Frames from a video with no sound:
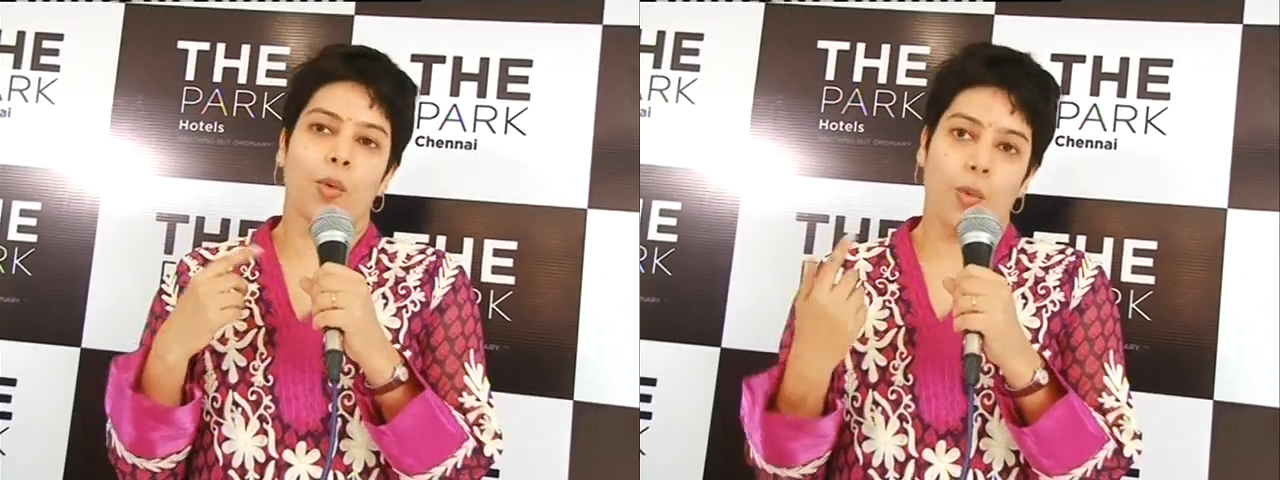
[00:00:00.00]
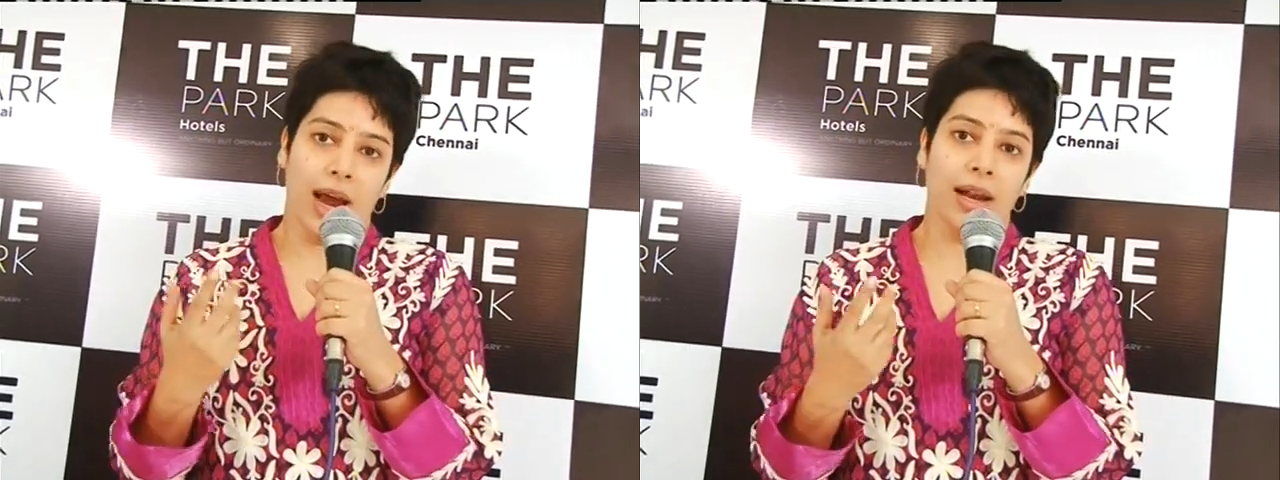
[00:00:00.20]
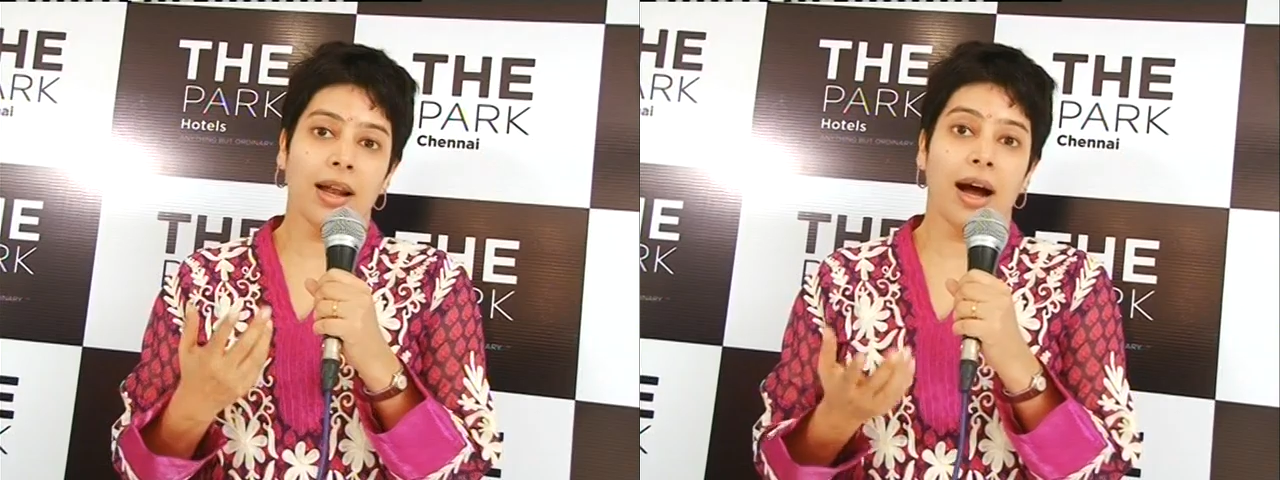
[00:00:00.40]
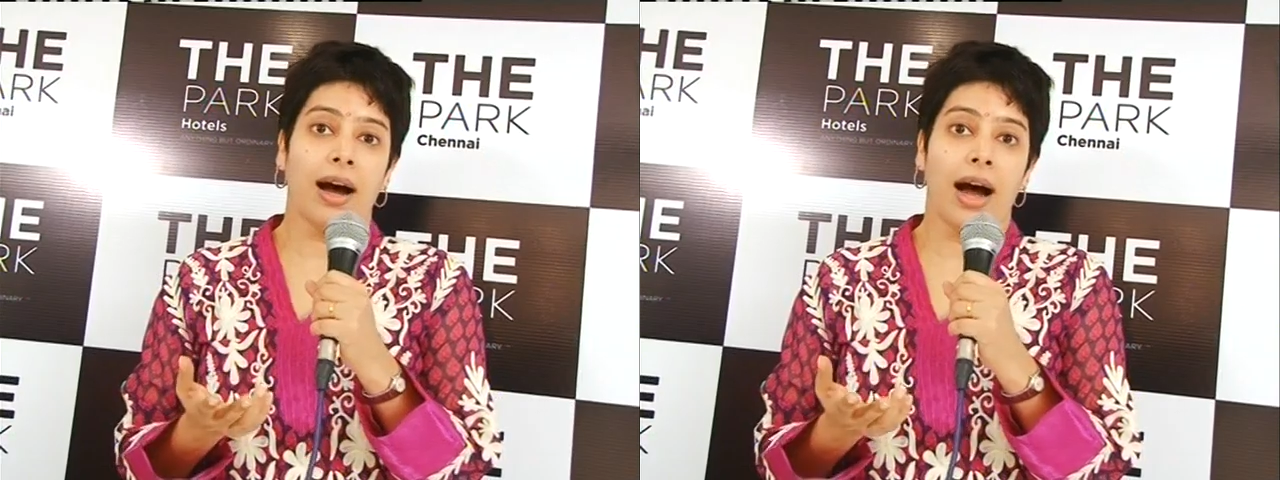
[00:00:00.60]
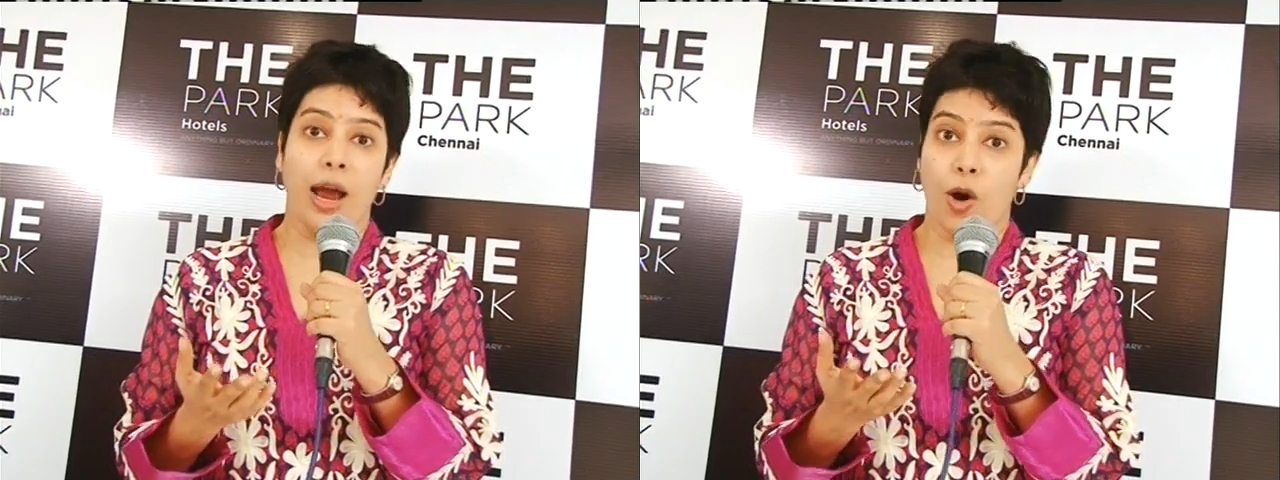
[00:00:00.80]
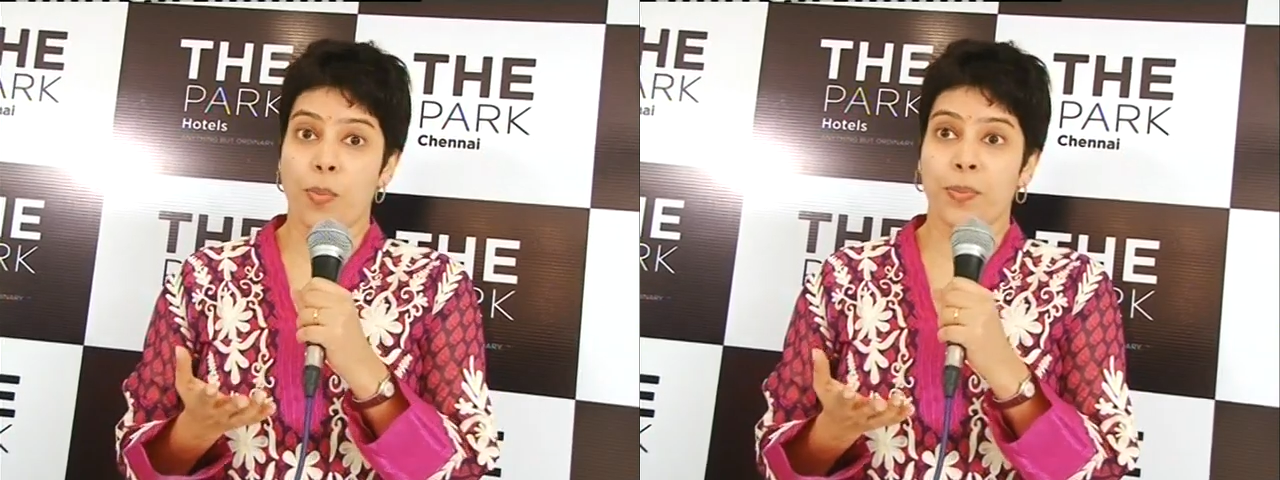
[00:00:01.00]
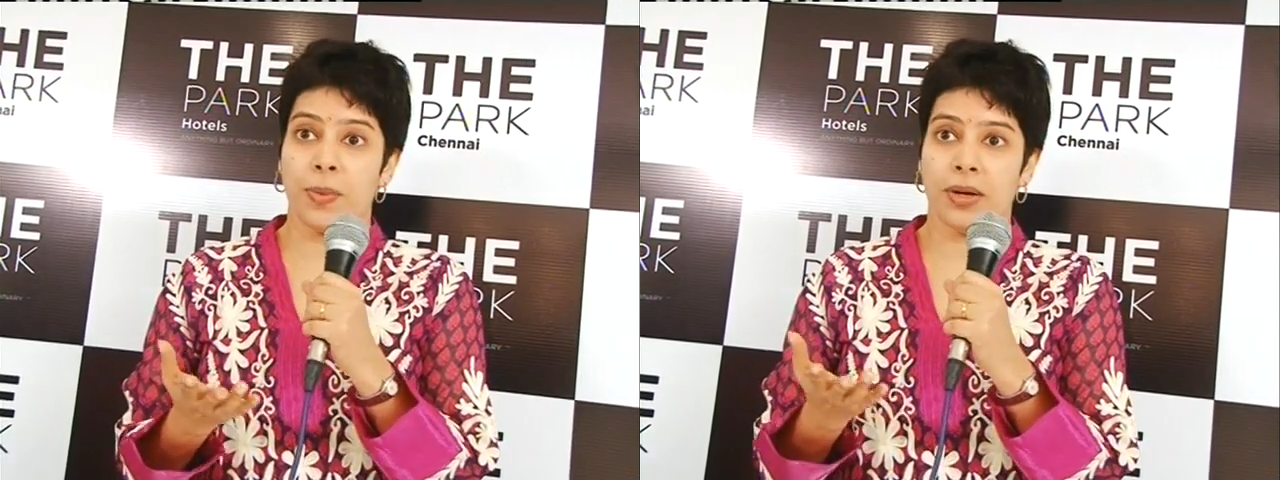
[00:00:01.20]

Well, uh, I hope